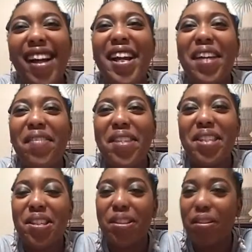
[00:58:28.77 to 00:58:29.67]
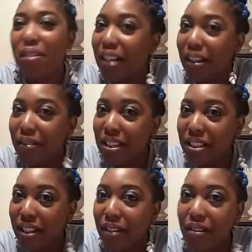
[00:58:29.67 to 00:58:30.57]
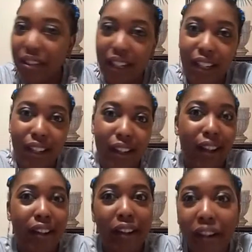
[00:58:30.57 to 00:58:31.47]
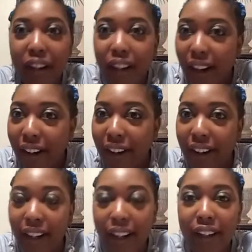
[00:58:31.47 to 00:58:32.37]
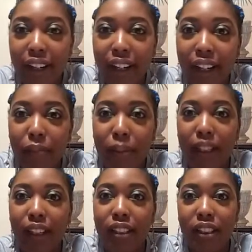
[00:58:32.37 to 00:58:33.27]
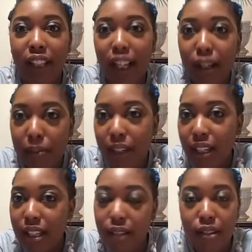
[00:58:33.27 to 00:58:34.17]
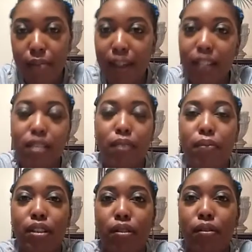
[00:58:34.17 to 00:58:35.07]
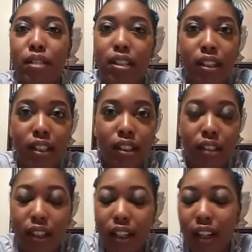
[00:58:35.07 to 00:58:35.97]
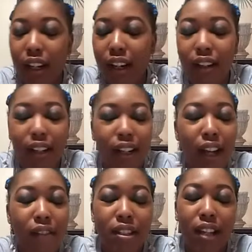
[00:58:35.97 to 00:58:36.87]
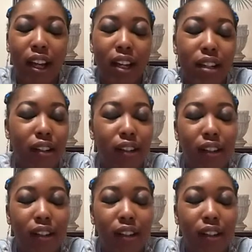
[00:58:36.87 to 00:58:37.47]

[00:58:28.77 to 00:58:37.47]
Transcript: it was a story that was told that a little girl got her hair cut because she had bees and it was making too much noise, and the teacher cut her hair. And I was like, girl,